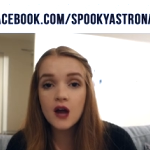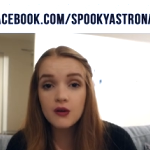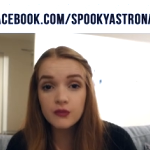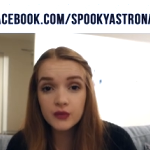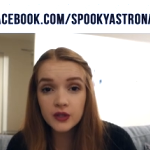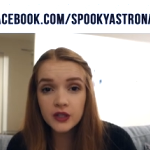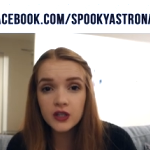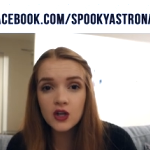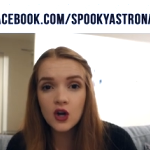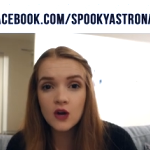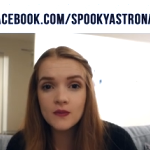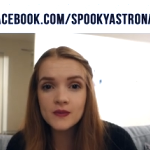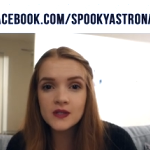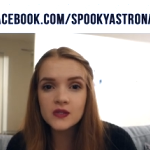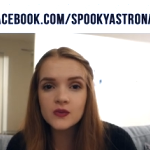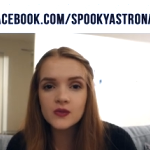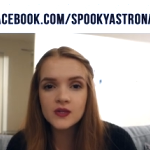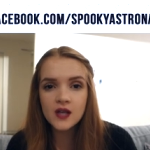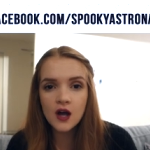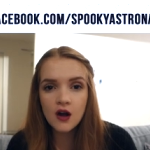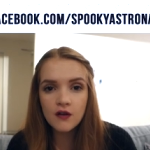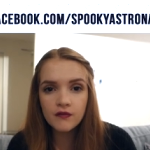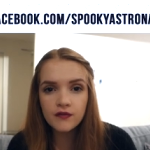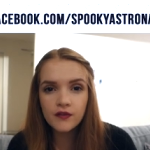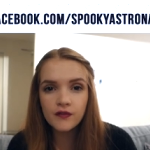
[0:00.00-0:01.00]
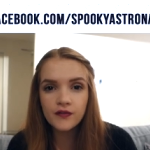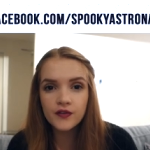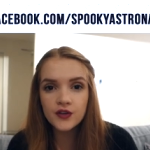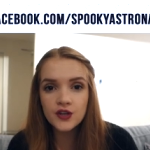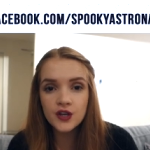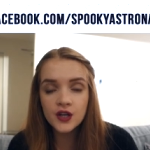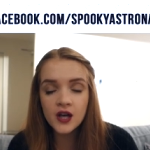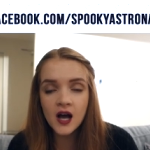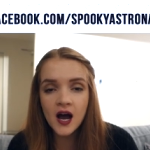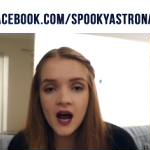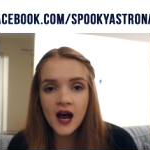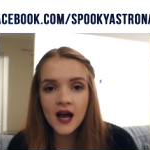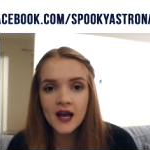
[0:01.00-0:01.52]
I really hope this was helpful for you
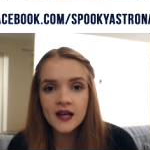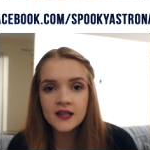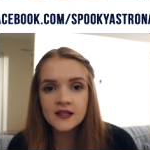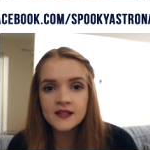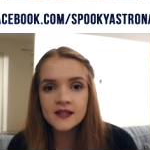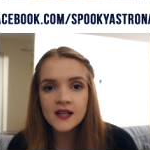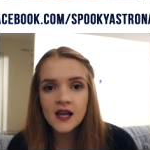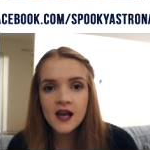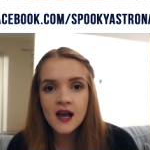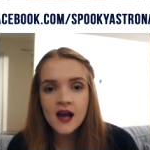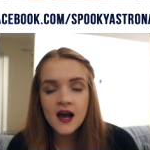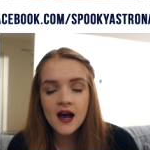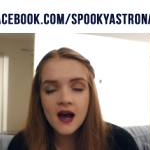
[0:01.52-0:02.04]
guys.